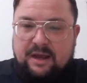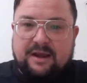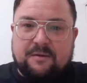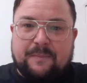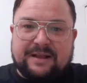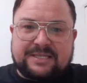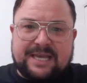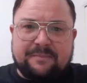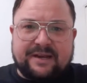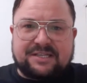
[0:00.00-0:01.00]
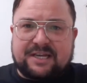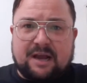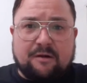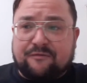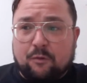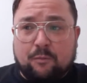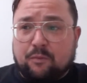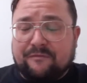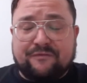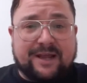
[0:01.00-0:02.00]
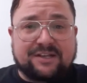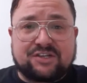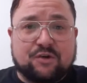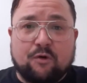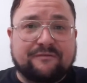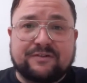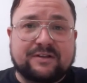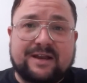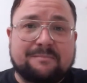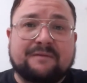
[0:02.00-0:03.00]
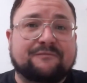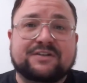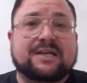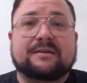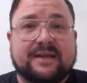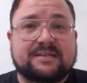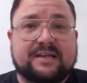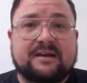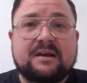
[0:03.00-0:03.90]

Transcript: And about 10 minutes to go, I thought Brentford ain't scoring in a month of Sundays, yeah?